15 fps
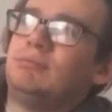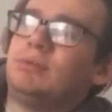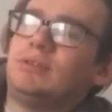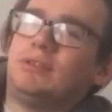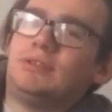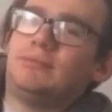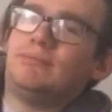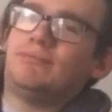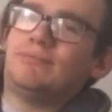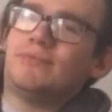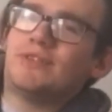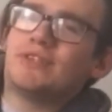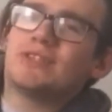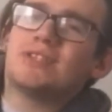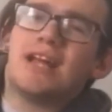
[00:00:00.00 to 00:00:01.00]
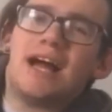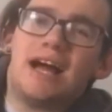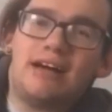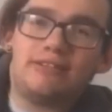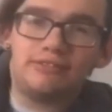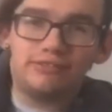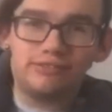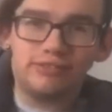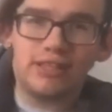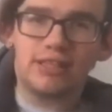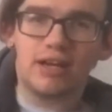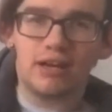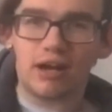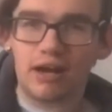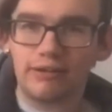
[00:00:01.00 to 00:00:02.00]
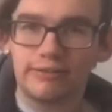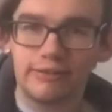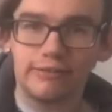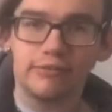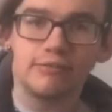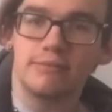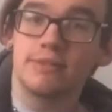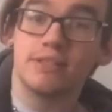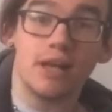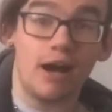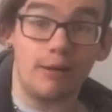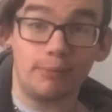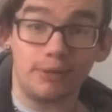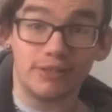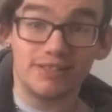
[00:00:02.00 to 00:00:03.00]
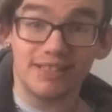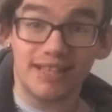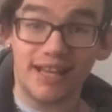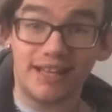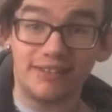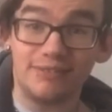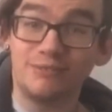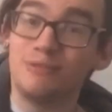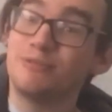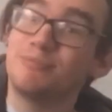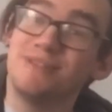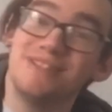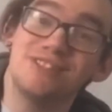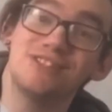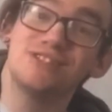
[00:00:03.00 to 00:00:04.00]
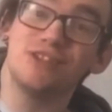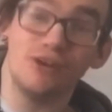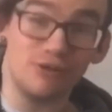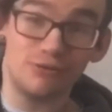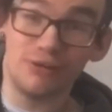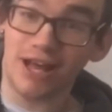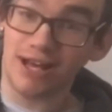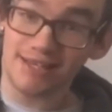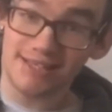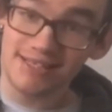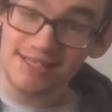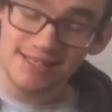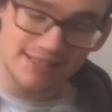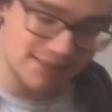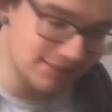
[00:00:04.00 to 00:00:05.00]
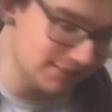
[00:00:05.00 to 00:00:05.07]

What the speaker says: But just to have like a coffee from Starbucks again would be so nice.